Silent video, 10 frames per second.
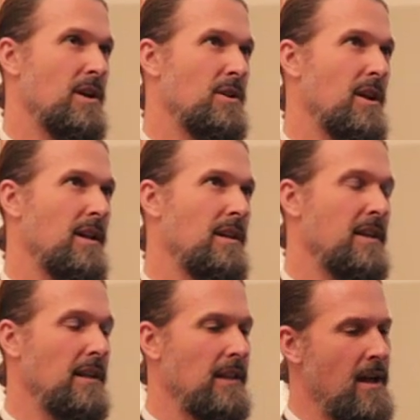
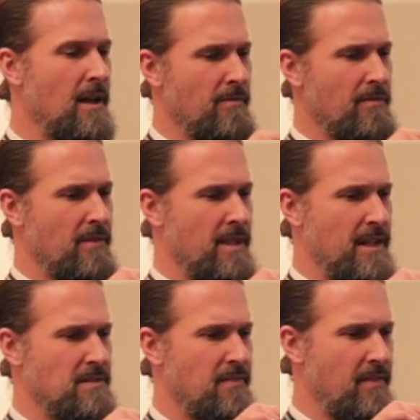the love
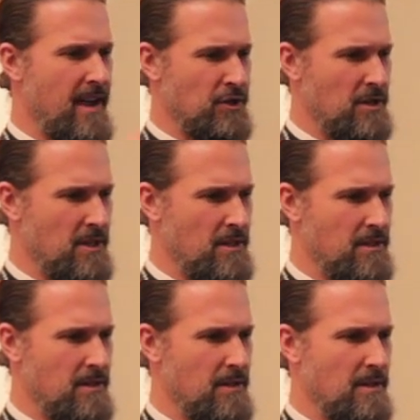that's
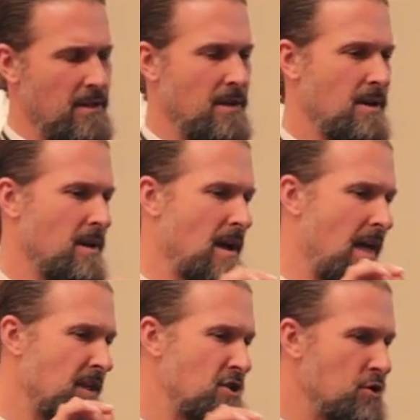fashioned
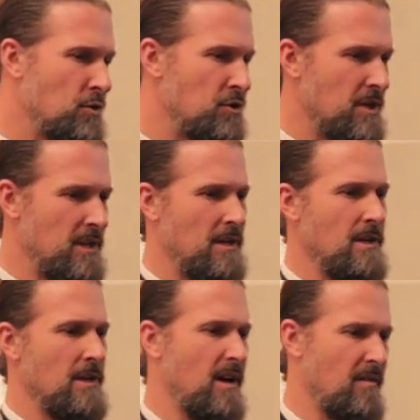and the
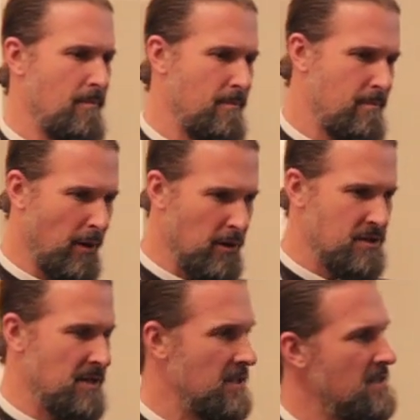union of
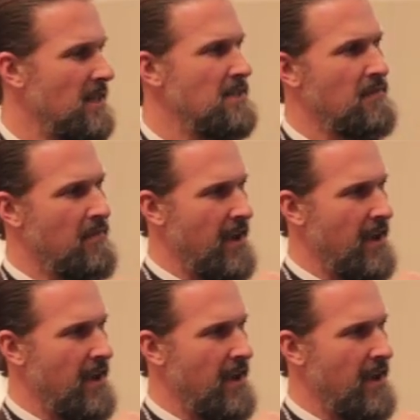persons that's